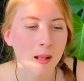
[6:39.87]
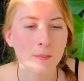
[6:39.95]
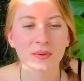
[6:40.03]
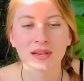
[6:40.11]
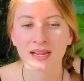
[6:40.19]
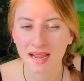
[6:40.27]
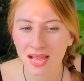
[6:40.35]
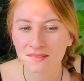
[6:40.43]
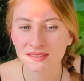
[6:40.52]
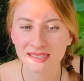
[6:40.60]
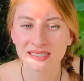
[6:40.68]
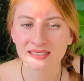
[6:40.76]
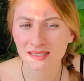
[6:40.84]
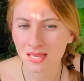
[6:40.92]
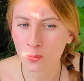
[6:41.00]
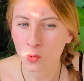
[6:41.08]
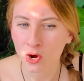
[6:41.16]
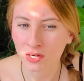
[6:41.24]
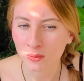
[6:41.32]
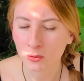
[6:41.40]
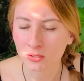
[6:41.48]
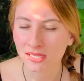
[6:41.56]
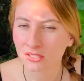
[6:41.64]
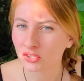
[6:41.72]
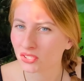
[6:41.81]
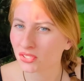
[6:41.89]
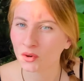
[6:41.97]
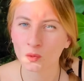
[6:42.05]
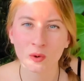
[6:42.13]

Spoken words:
But I have seen some water bowls that just look